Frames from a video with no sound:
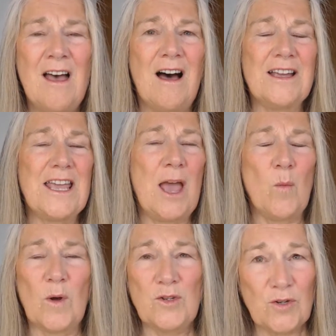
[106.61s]
I kept
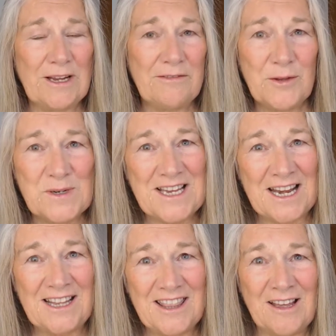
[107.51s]
wondering if there was
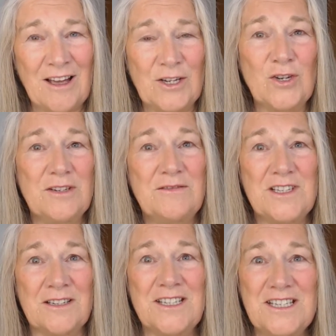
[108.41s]
anything I could have
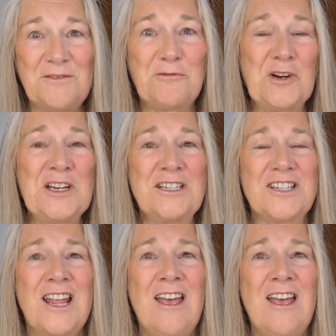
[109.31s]
done different.